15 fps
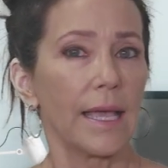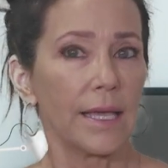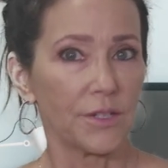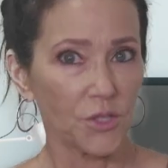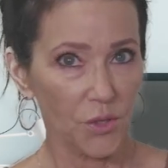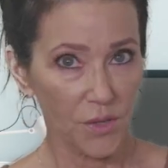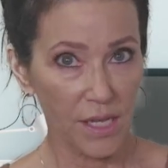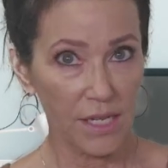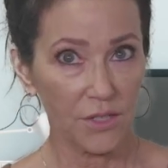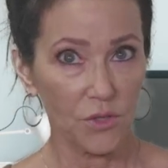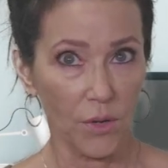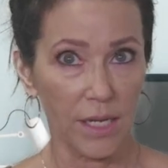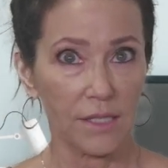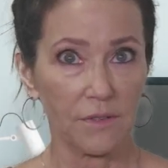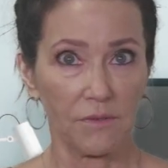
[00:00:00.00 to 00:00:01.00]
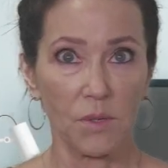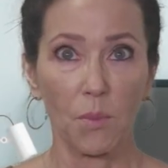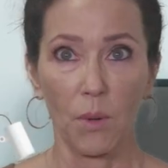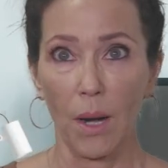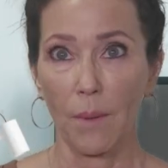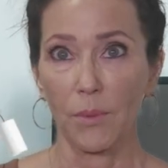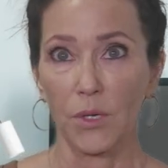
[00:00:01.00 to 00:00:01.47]
enter the address of the
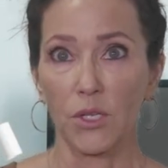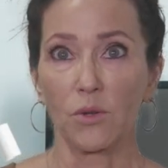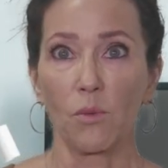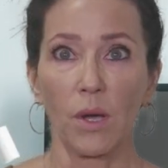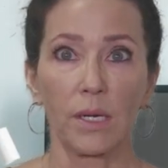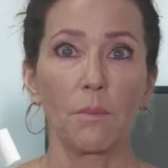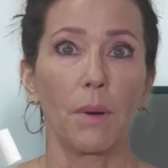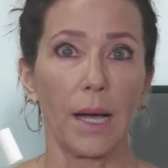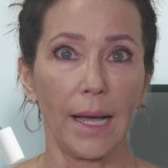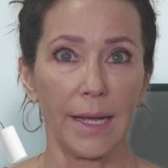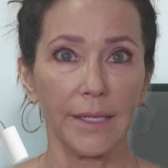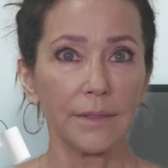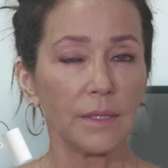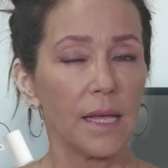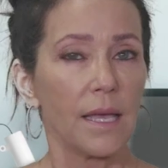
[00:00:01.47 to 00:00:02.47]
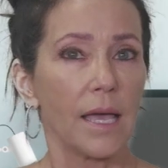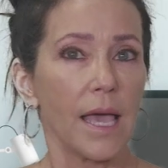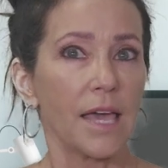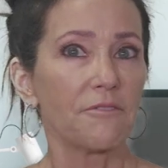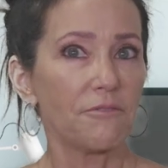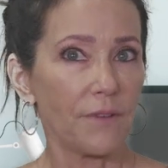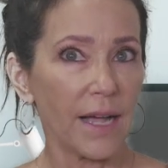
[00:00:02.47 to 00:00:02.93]
property you want to buy,
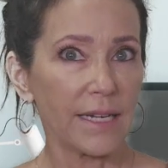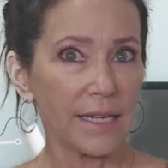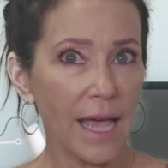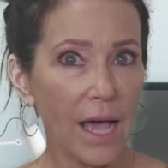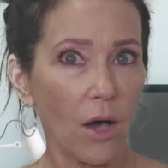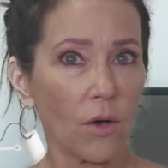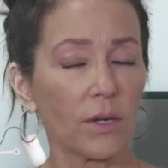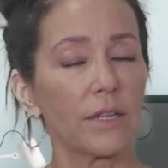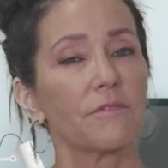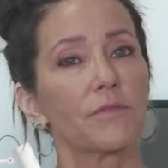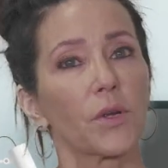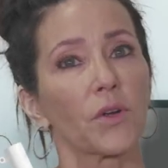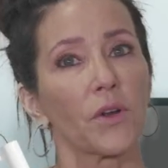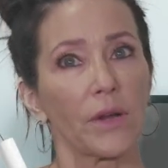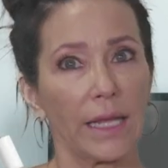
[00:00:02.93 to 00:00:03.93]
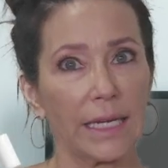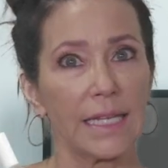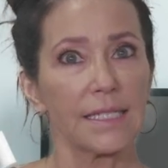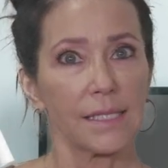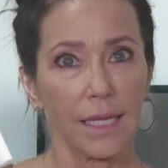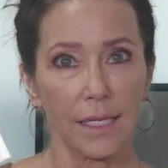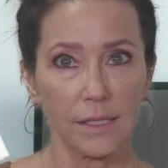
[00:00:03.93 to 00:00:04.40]
and find out if there are
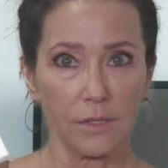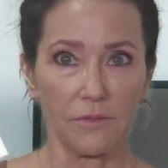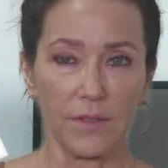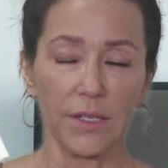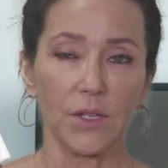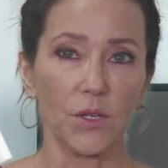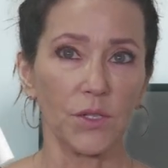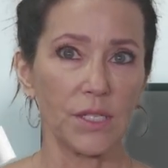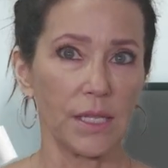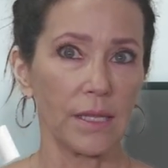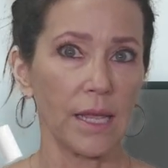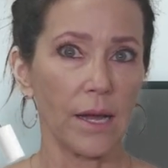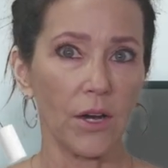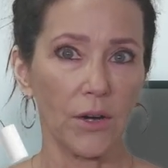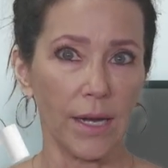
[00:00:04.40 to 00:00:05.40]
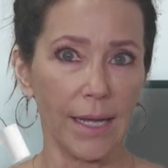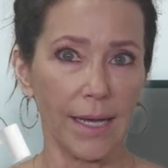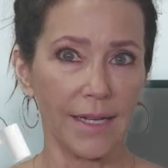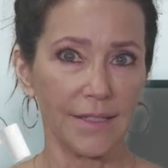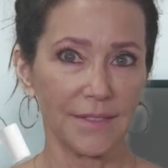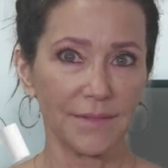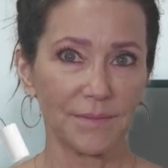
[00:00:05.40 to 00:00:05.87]
any sex offenders in the area.